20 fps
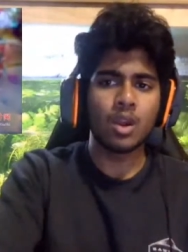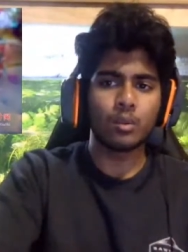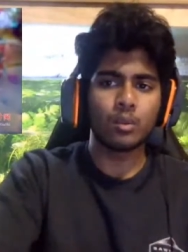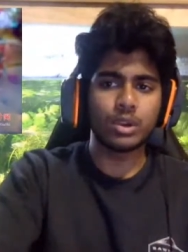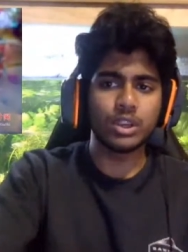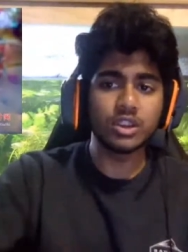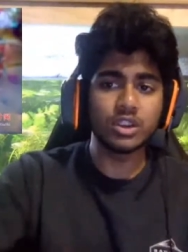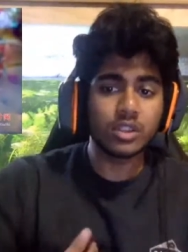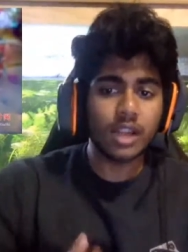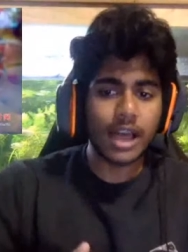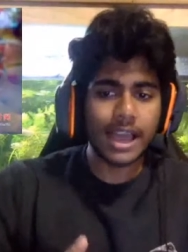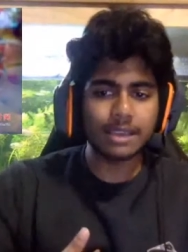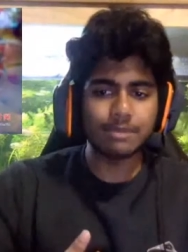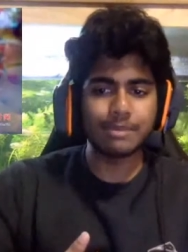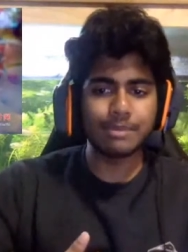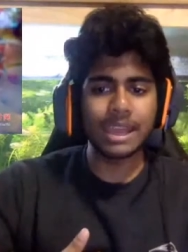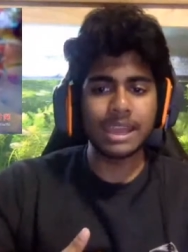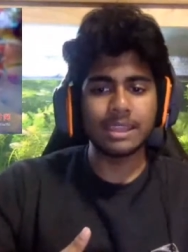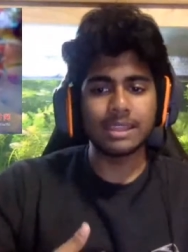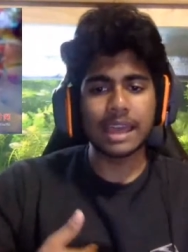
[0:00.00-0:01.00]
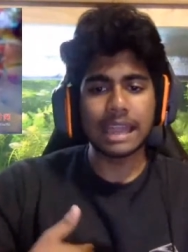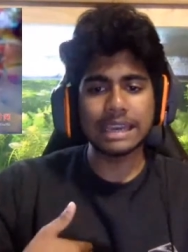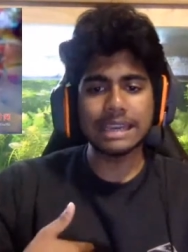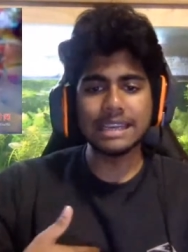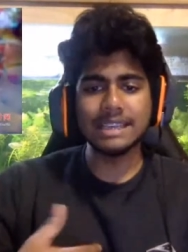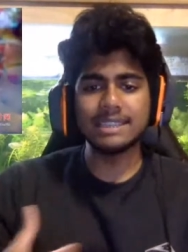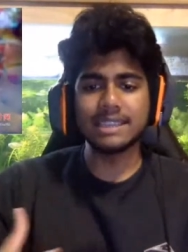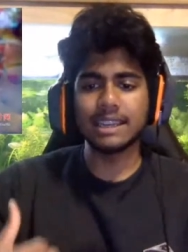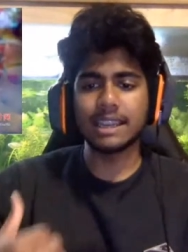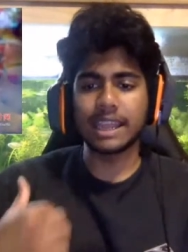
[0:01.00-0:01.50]
when you're like me, that
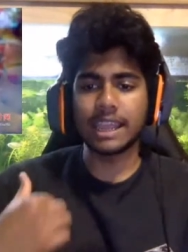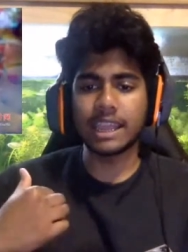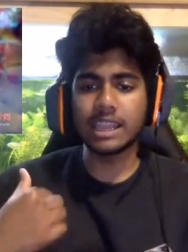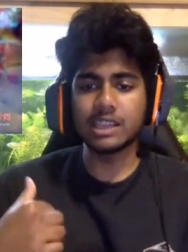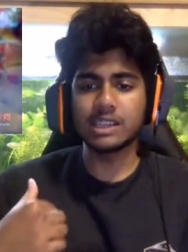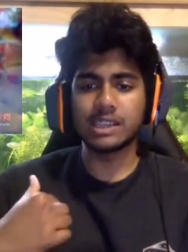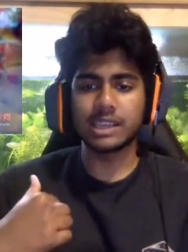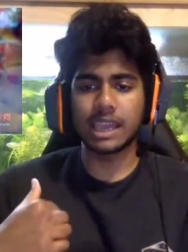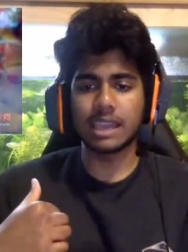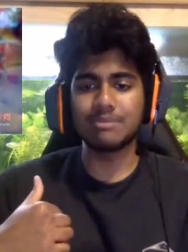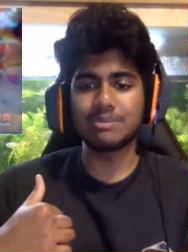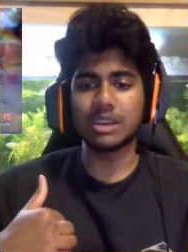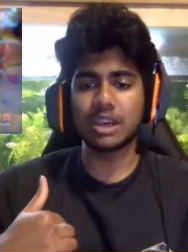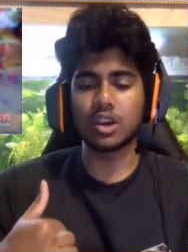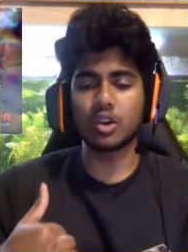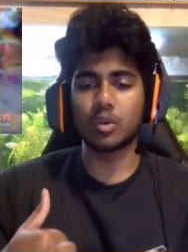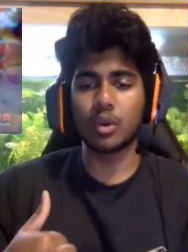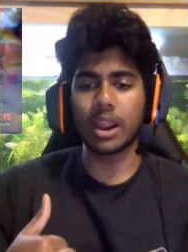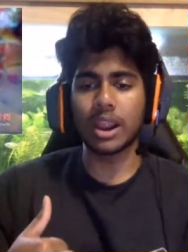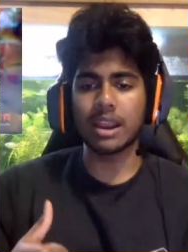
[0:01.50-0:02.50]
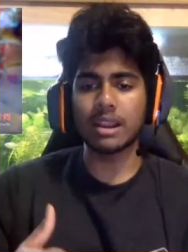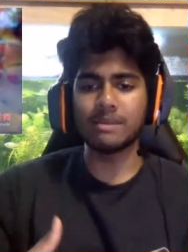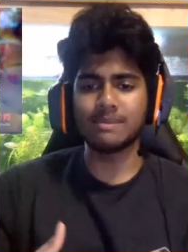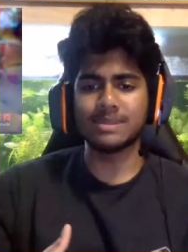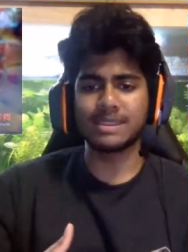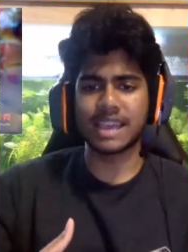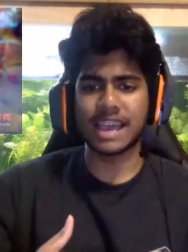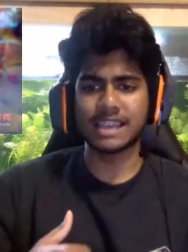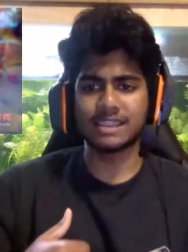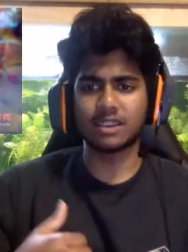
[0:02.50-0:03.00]
isn't into keeping
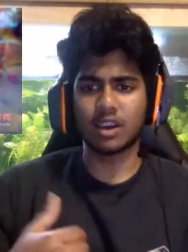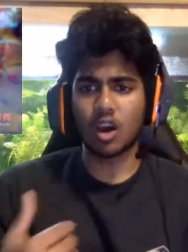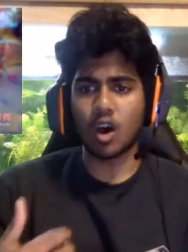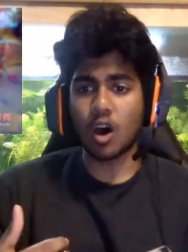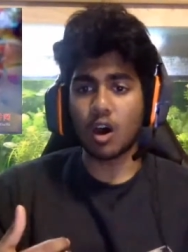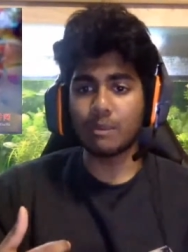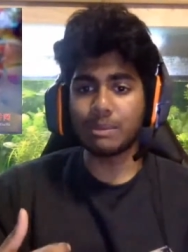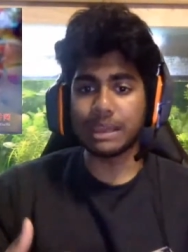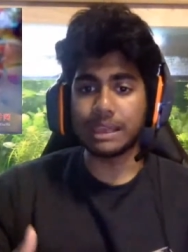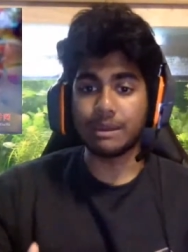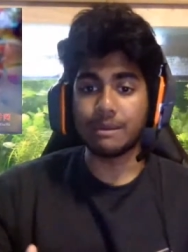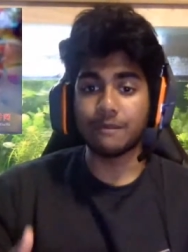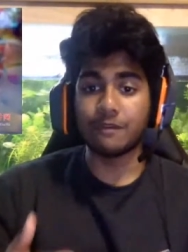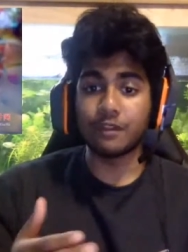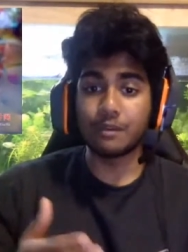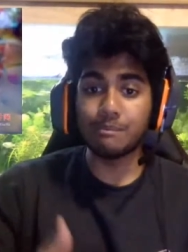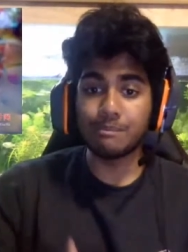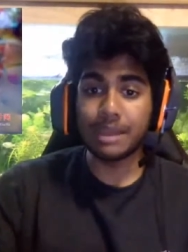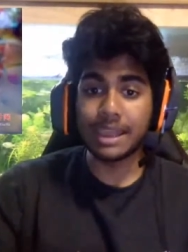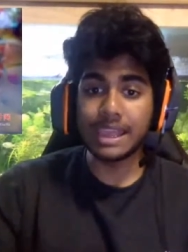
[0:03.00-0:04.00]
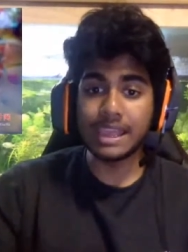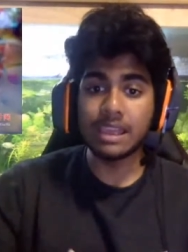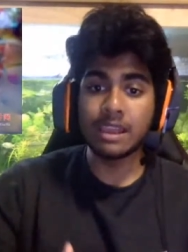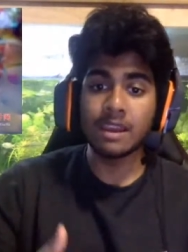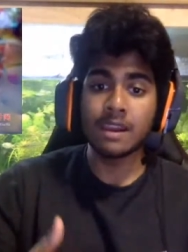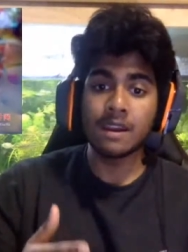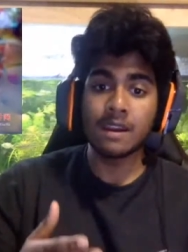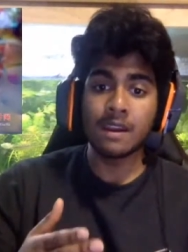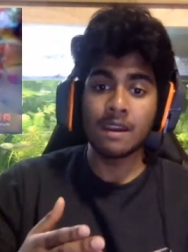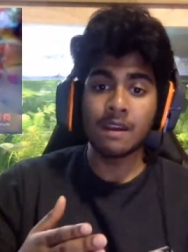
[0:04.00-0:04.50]
aquariums as a hobby. For
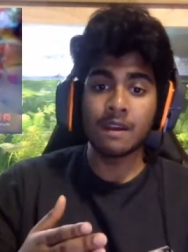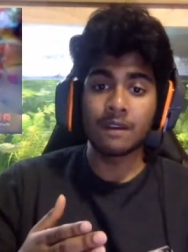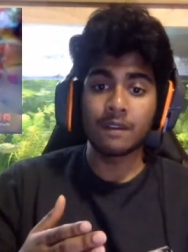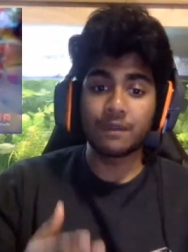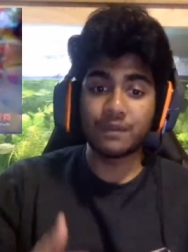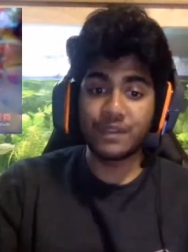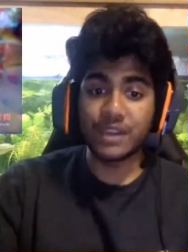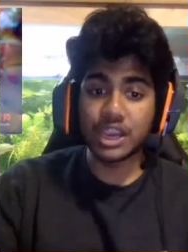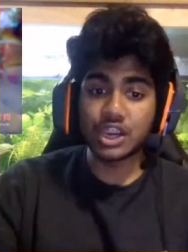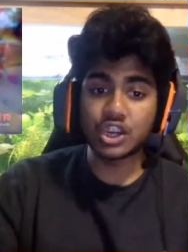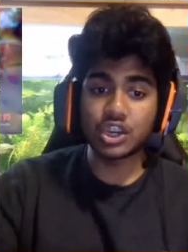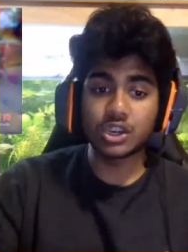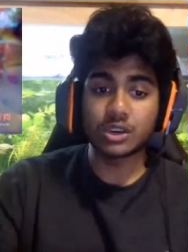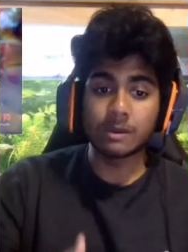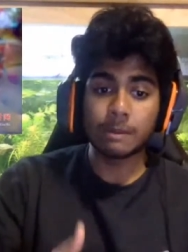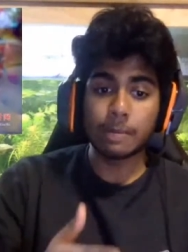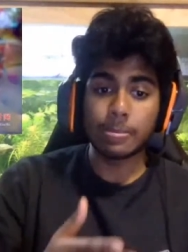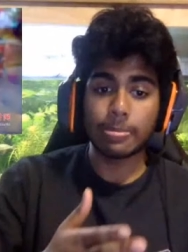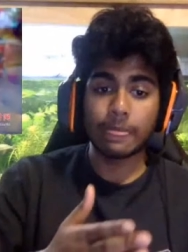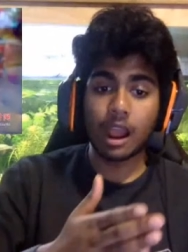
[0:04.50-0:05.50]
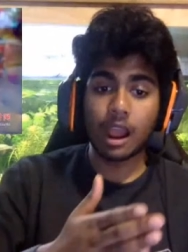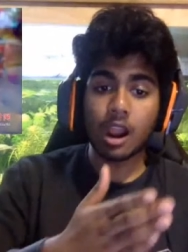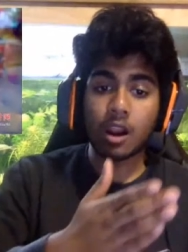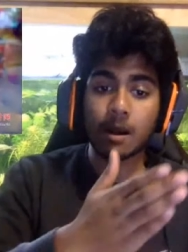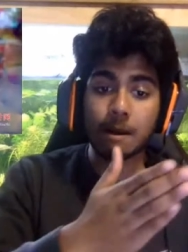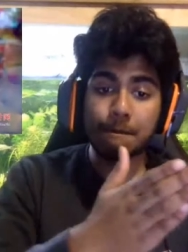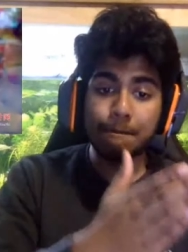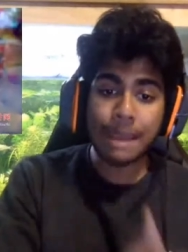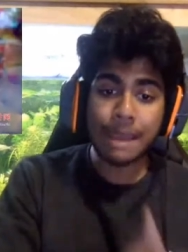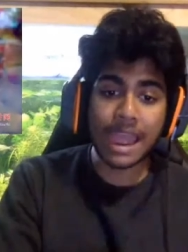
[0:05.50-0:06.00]
me, fish
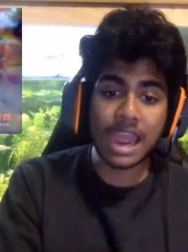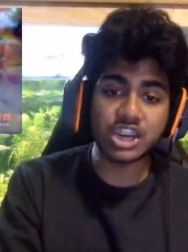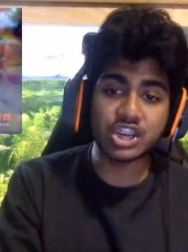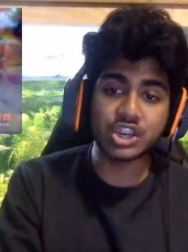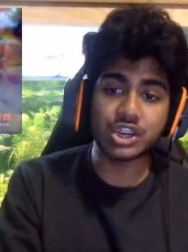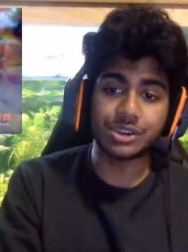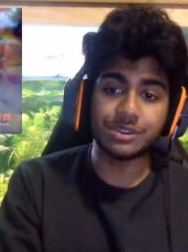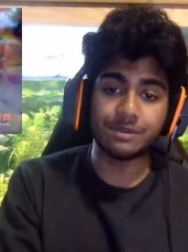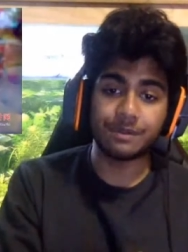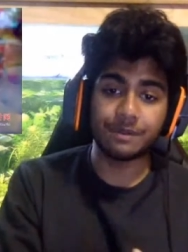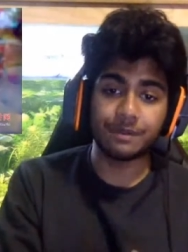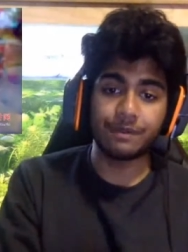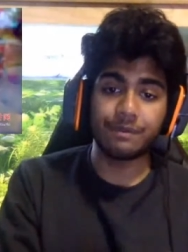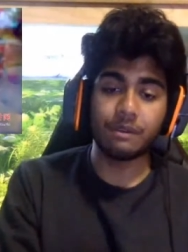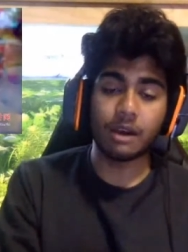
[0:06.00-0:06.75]
are a passion.